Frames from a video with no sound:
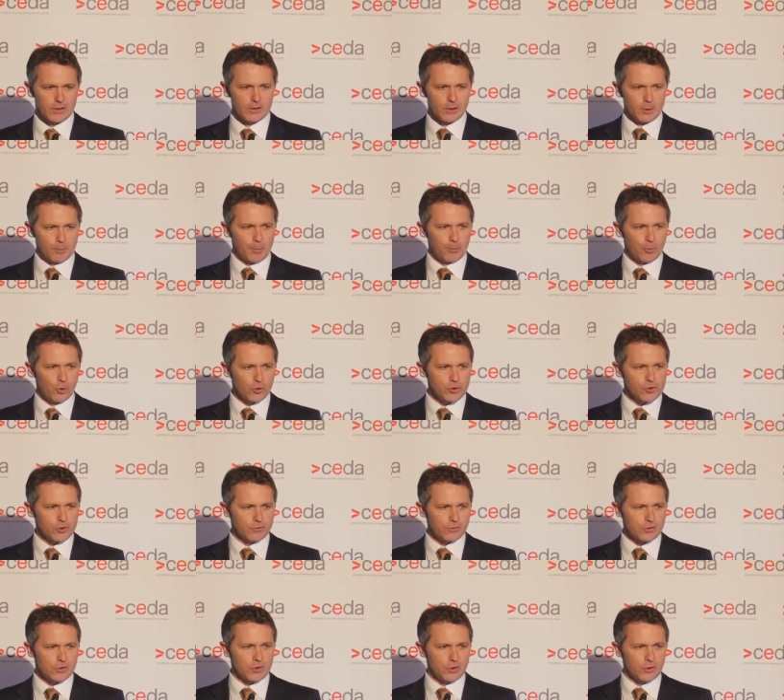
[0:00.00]
the proportion
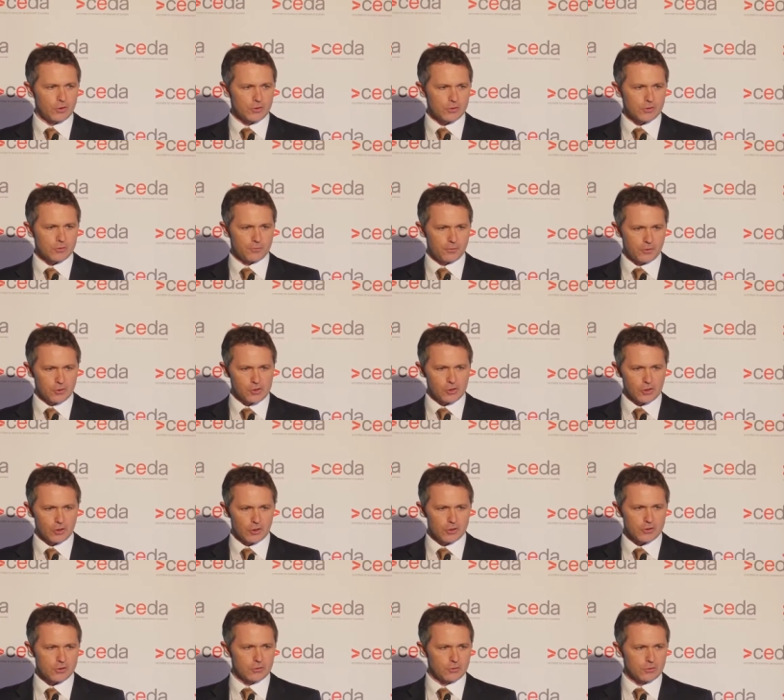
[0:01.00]
of students finishing
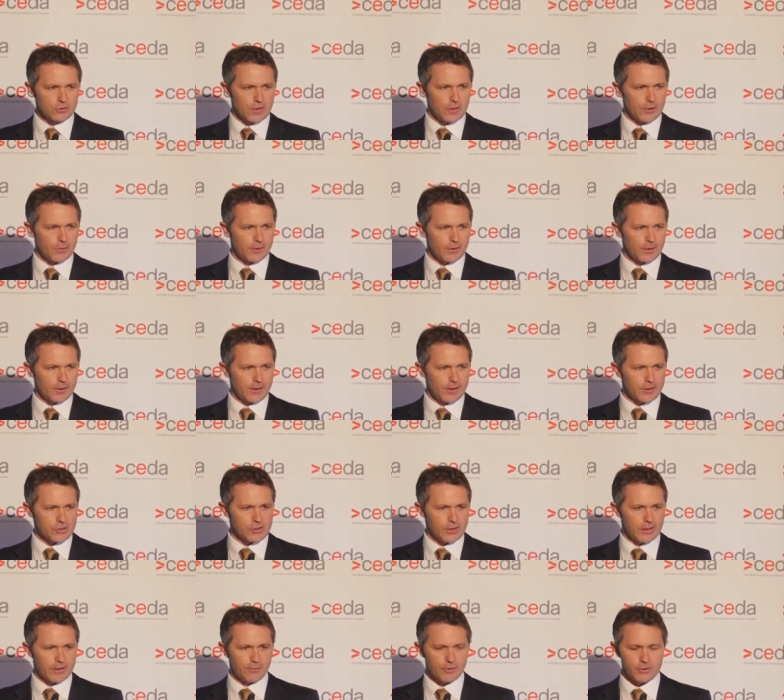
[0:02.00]
high school is lower than the
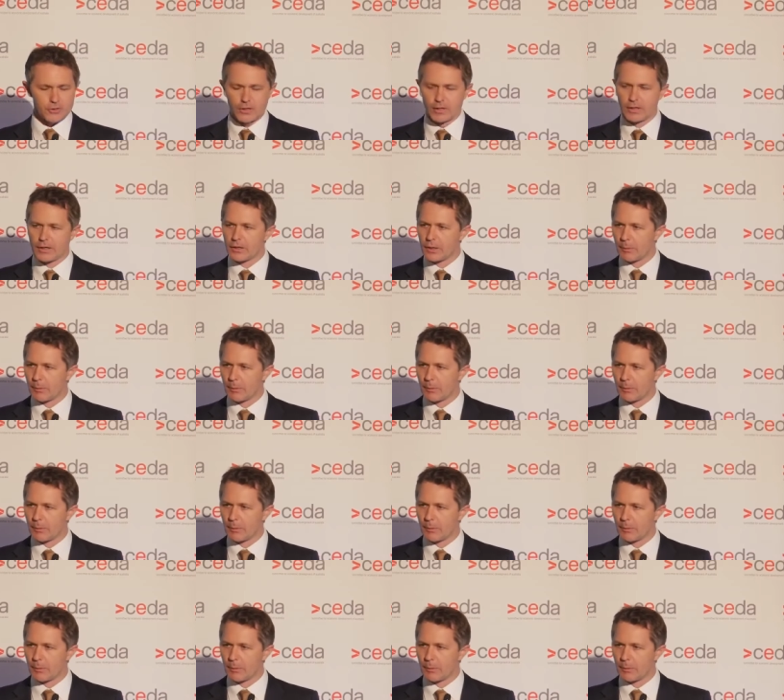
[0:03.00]
national average.